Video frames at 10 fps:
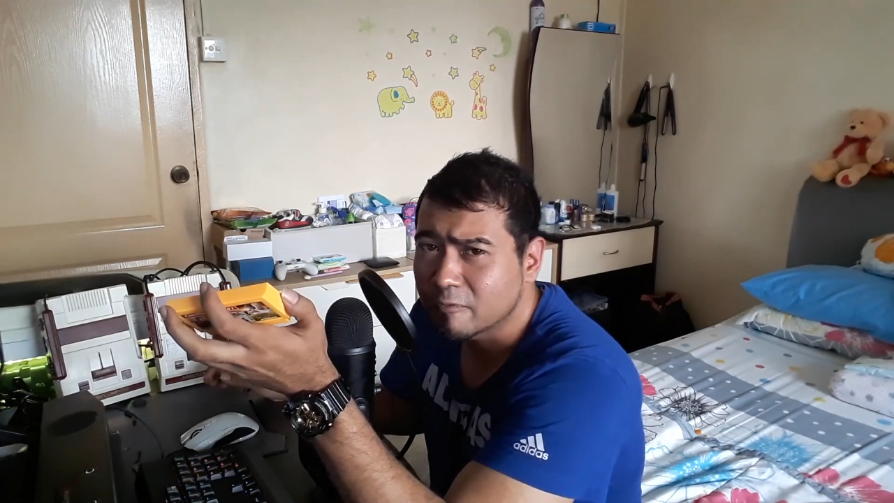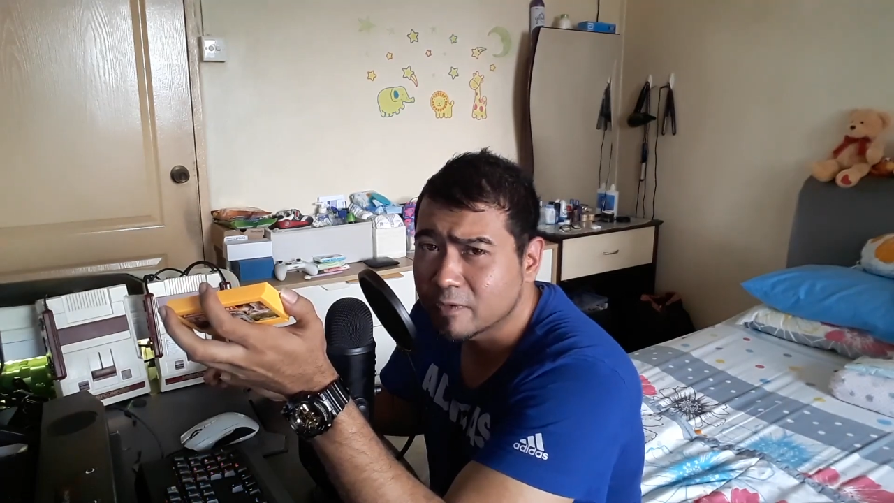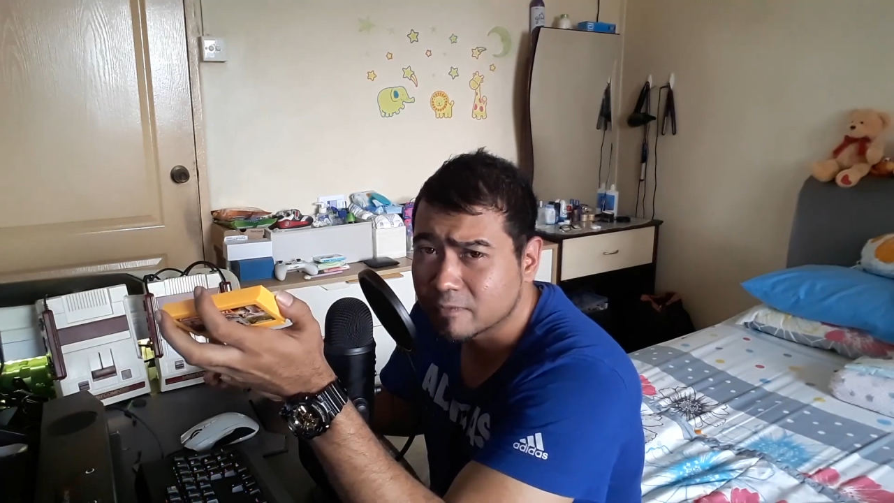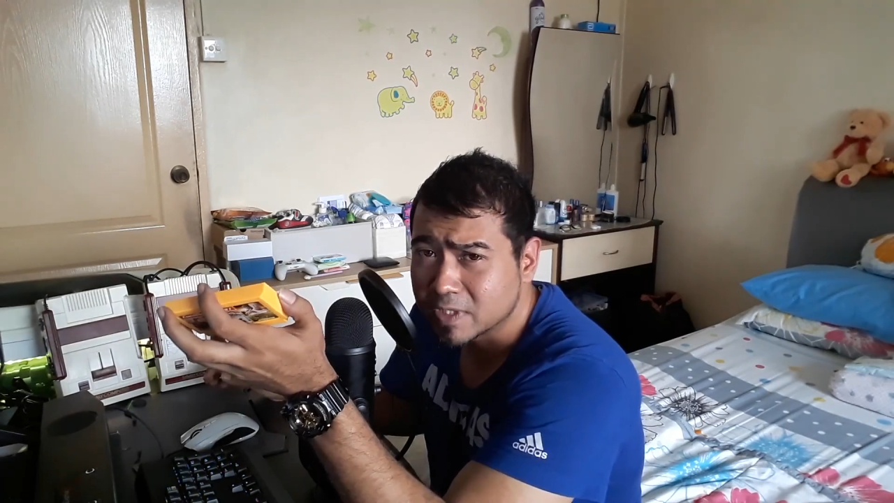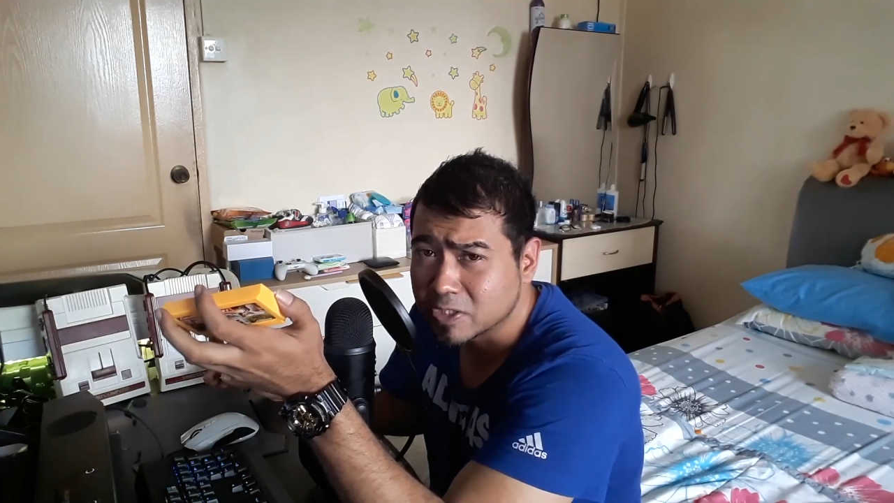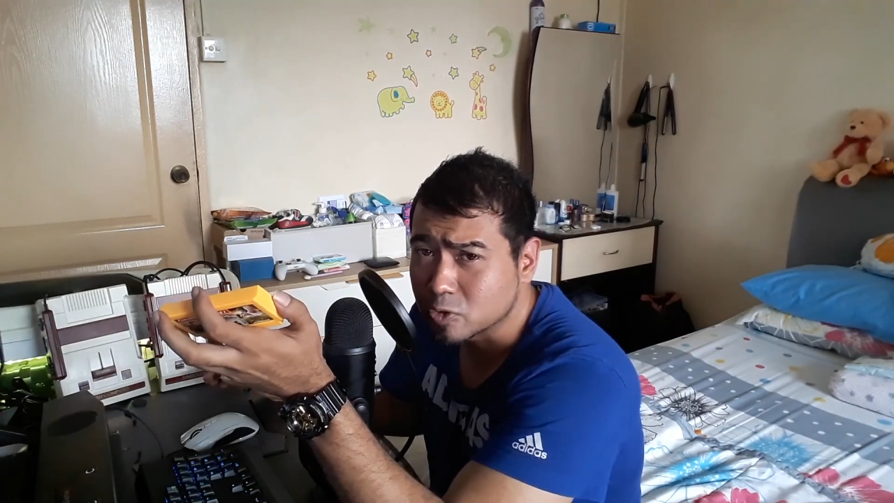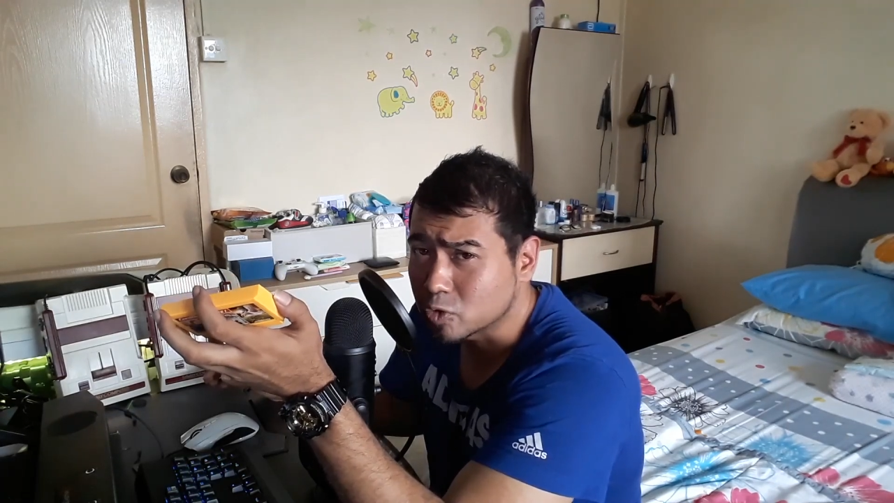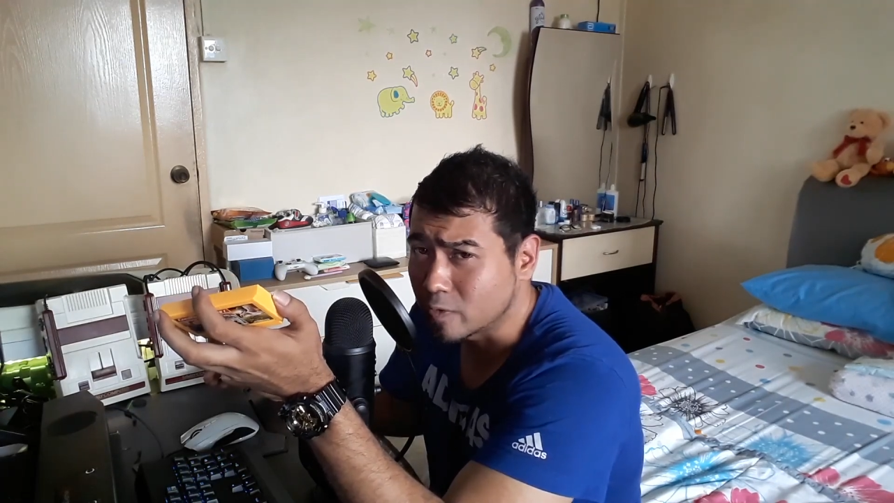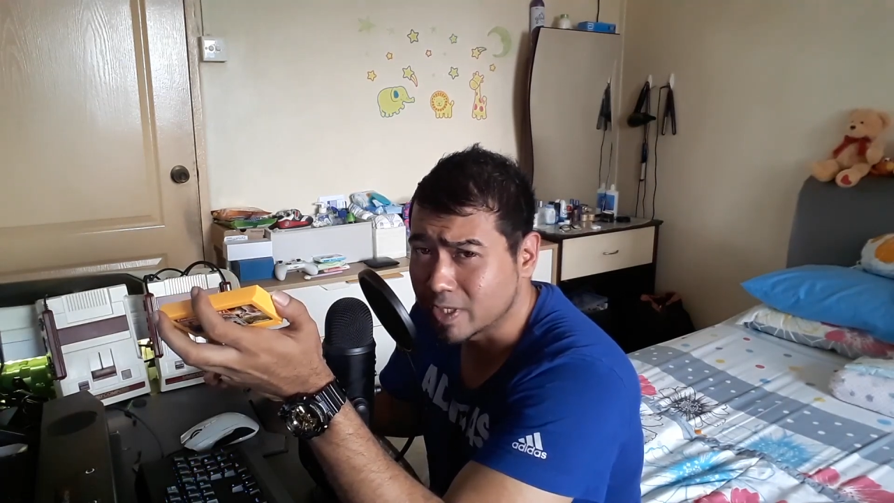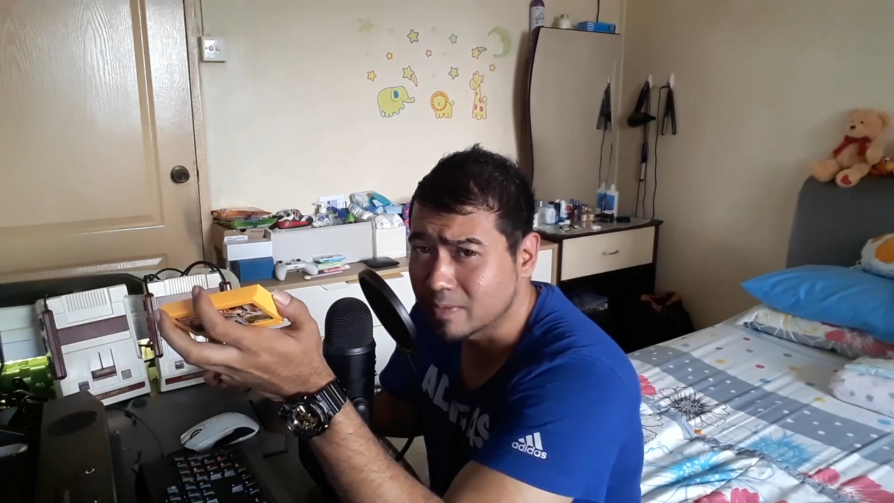15 to
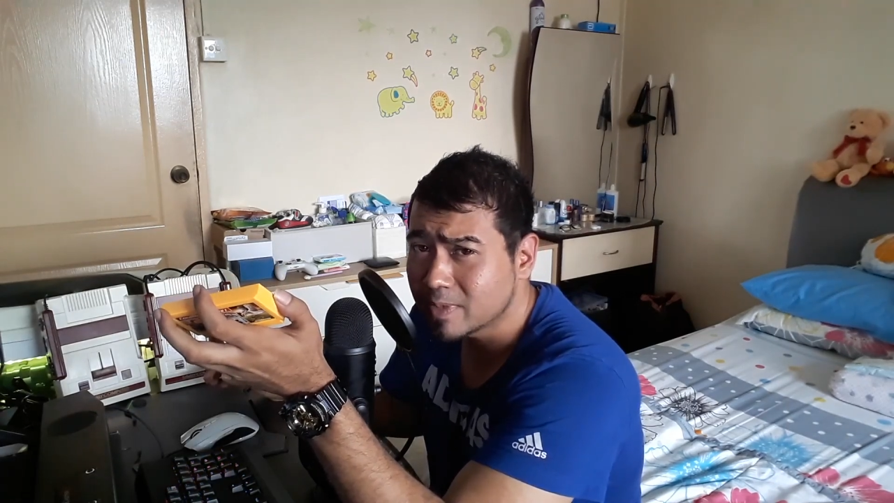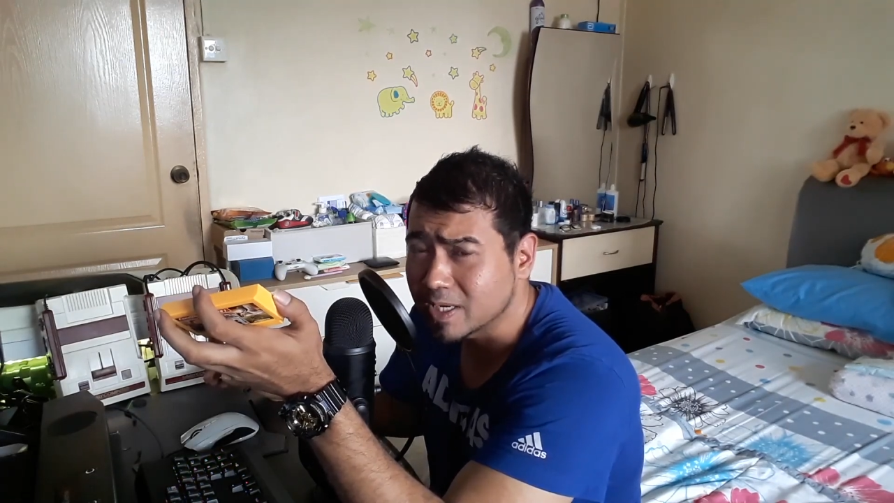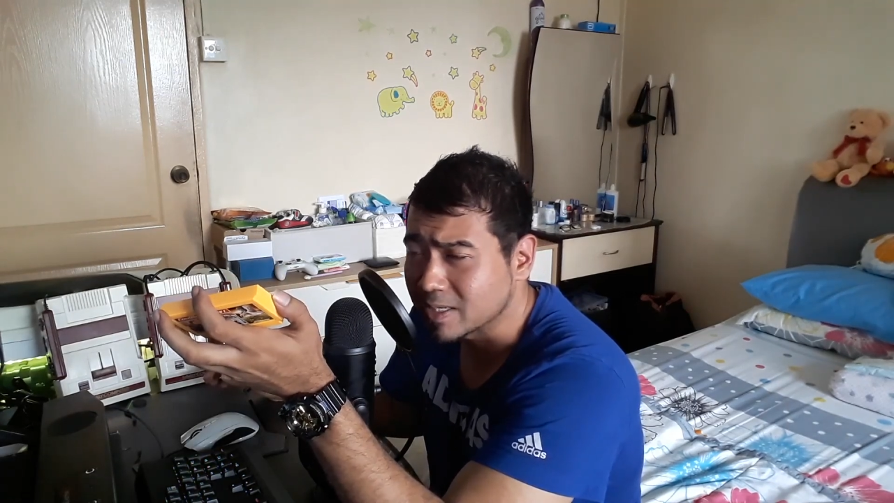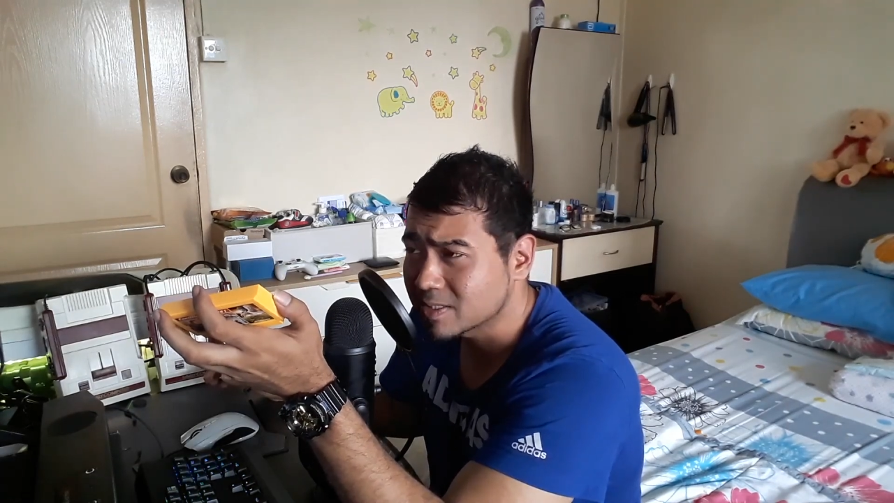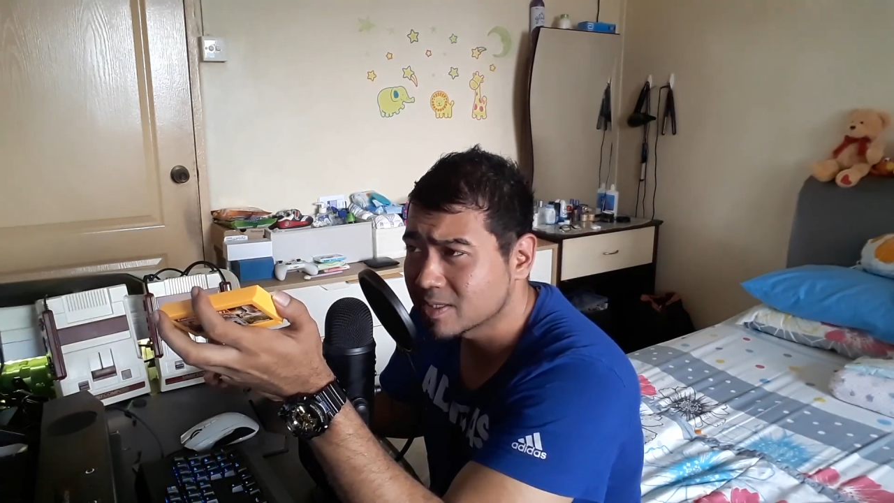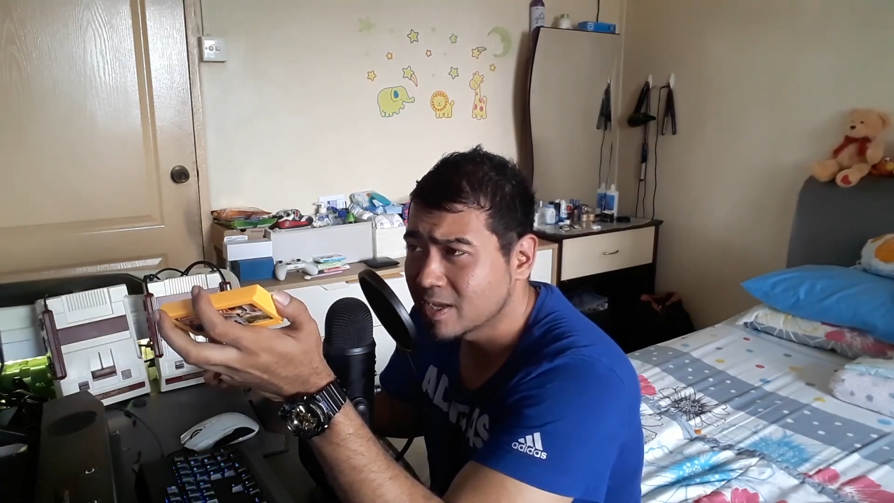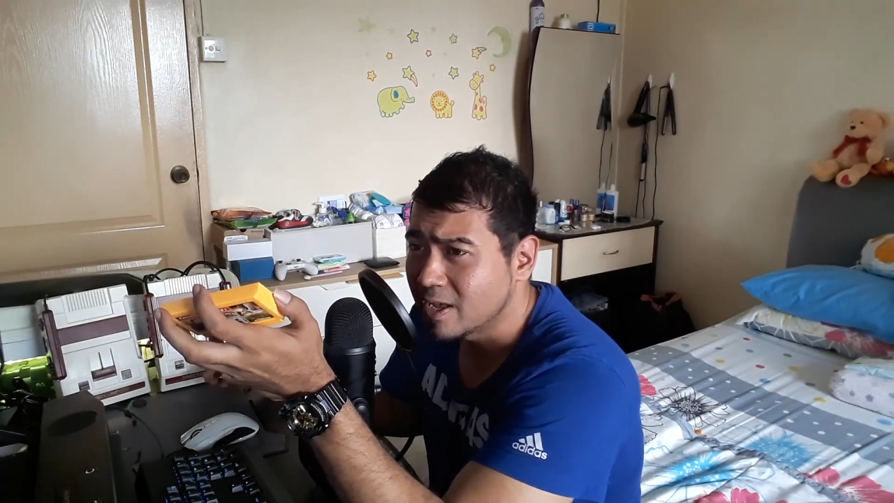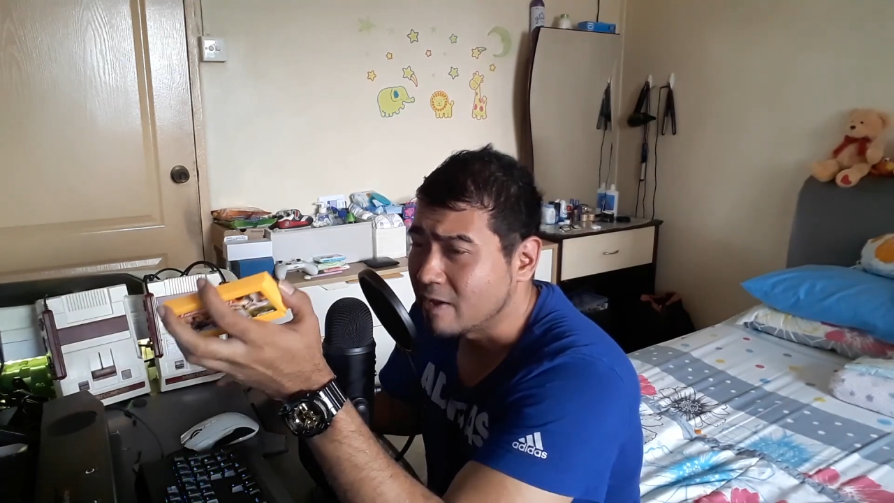20 minutes.